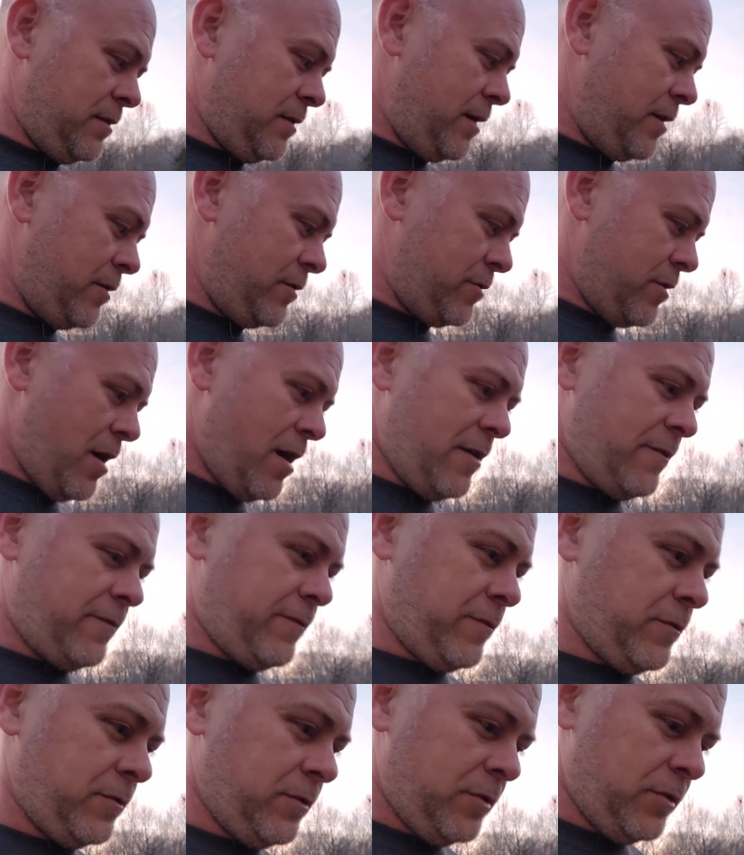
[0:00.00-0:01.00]
let her dry
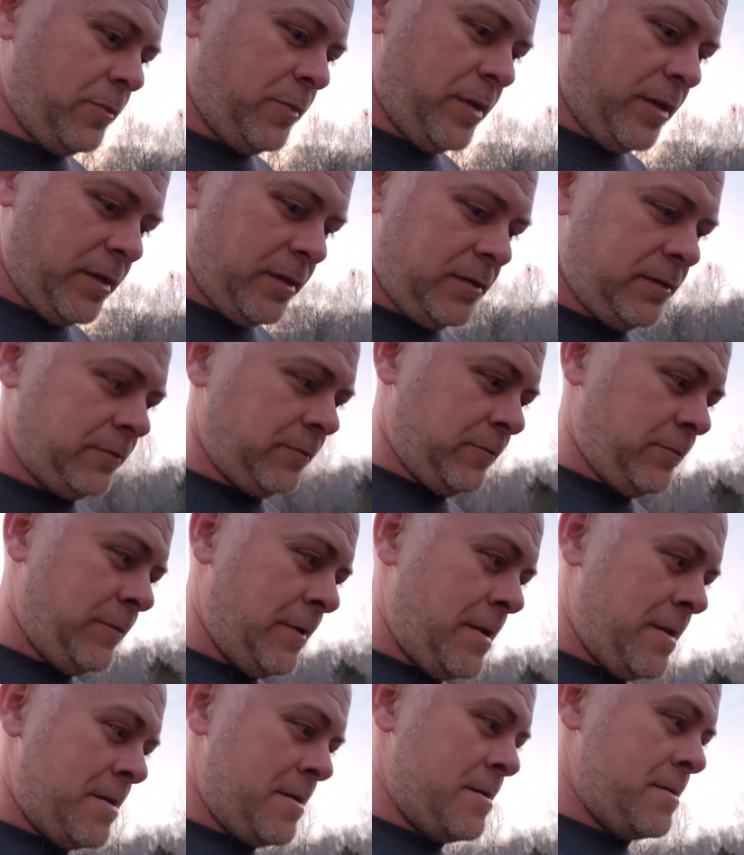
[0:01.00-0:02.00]
for a little bit and
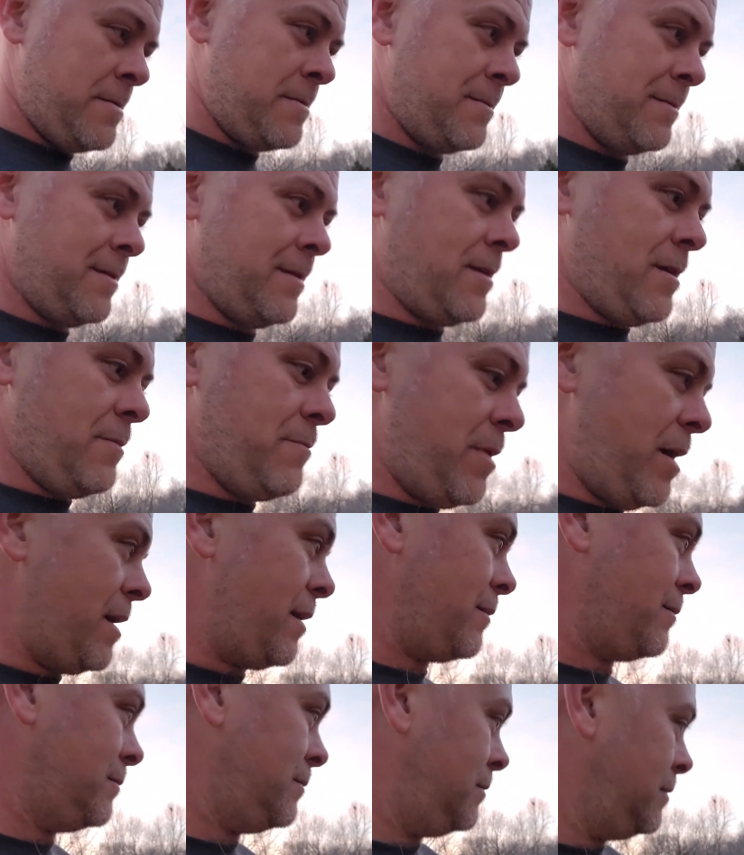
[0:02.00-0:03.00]
come back,
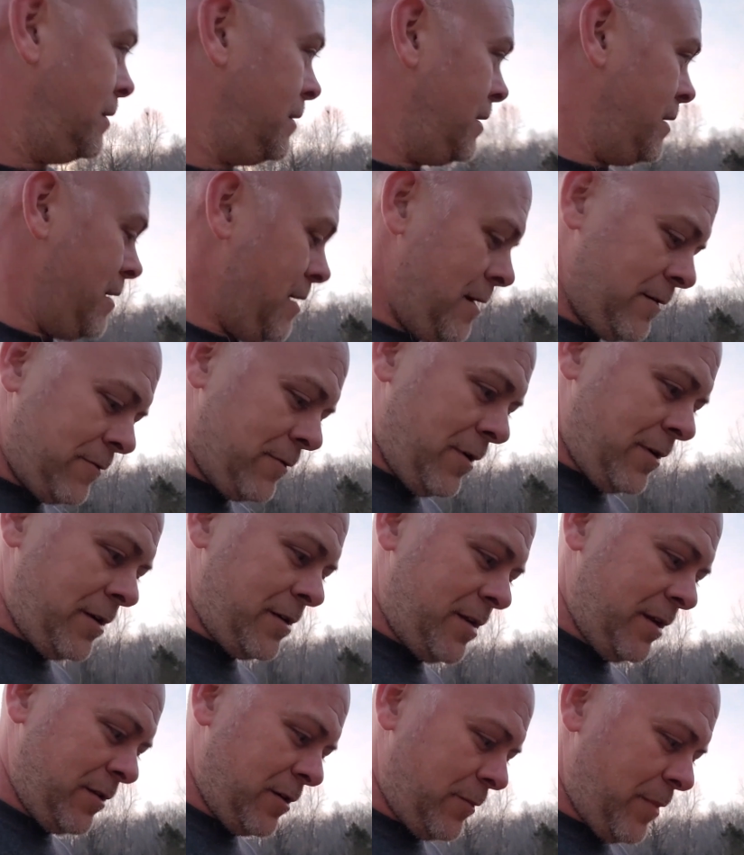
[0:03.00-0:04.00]
run the
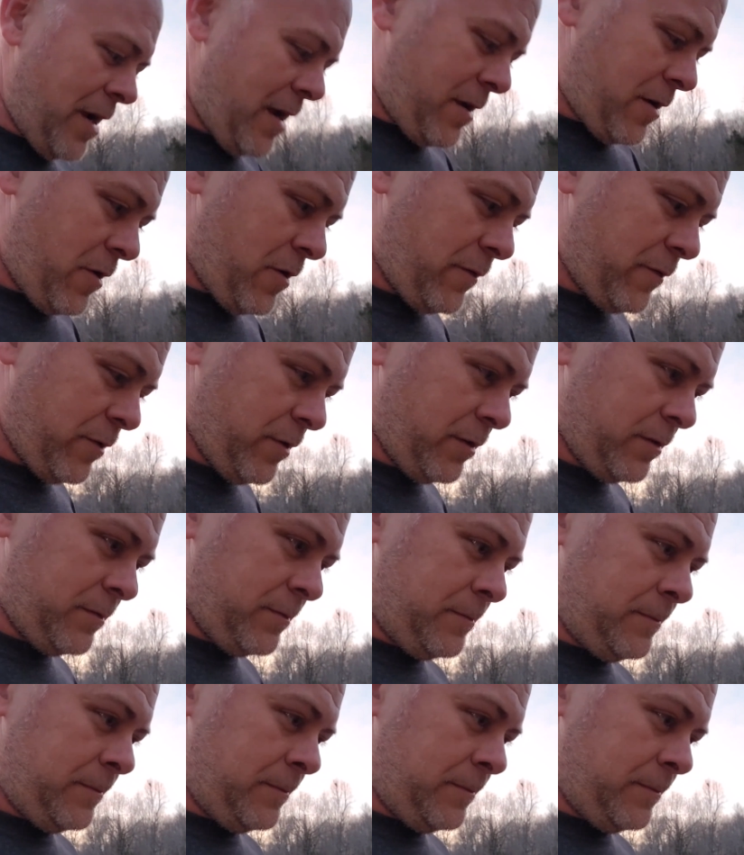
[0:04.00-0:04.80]
tiller back over it.